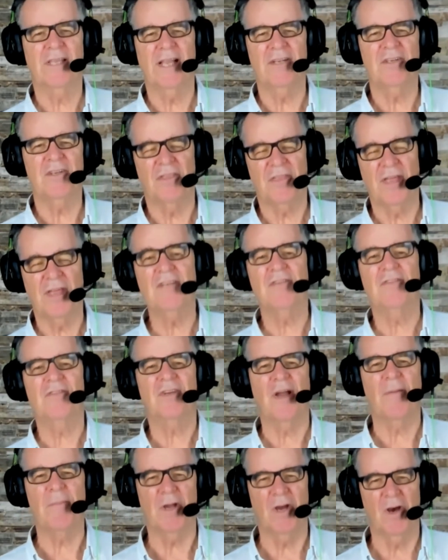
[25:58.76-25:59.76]
Get you. Thanks for
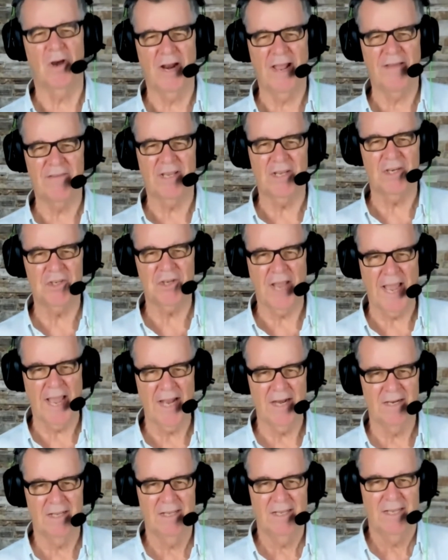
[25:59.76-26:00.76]
coming on, having a
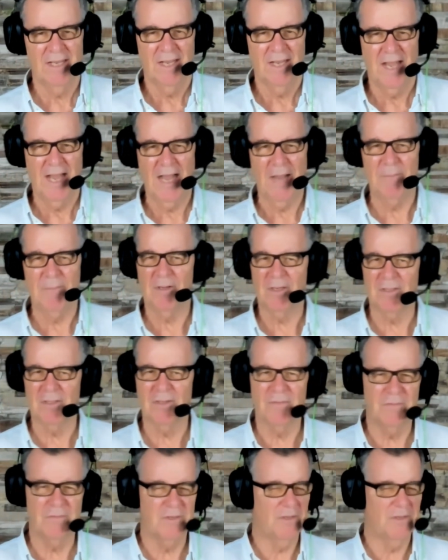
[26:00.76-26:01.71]
chat, because of